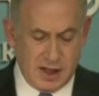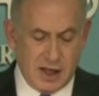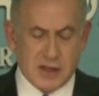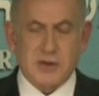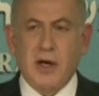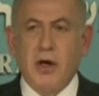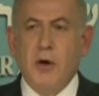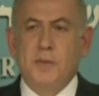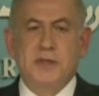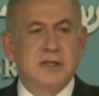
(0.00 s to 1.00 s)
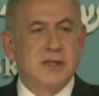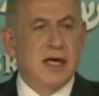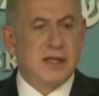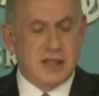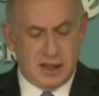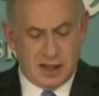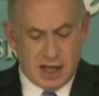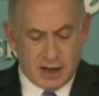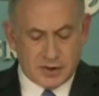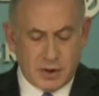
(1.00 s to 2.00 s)
Israel hopes that the
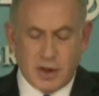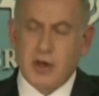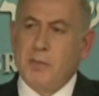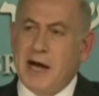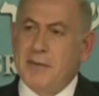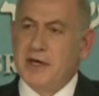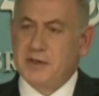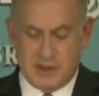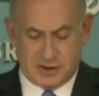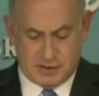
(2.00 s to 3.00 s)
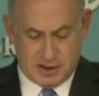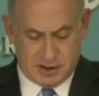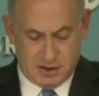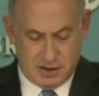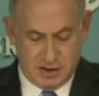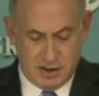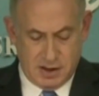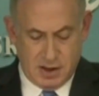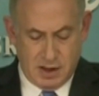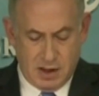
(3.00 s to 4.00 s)
outgoing Obama administration
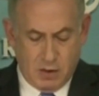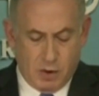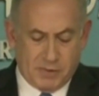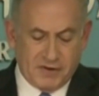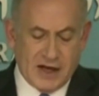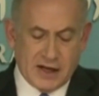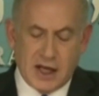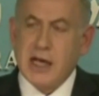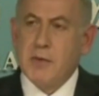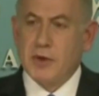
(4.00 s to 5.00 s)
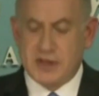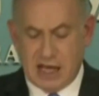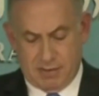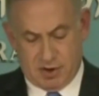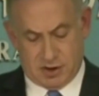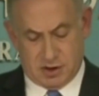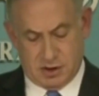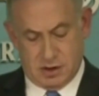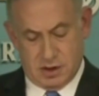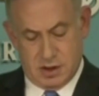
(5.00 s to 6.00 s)
will prevent any more damage
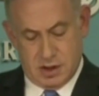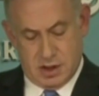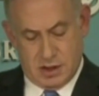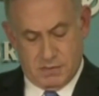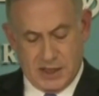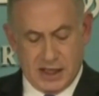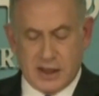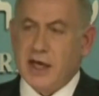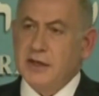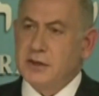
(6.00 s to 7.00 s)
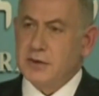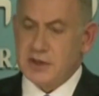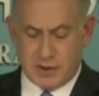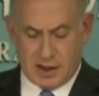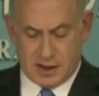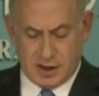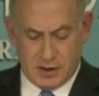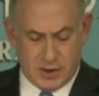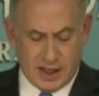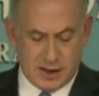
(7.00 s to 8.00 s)
being done to Israel at the
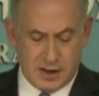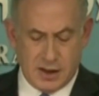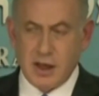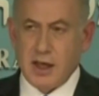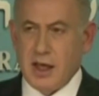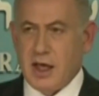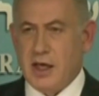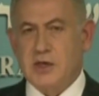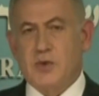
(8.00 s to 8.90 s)
UN in its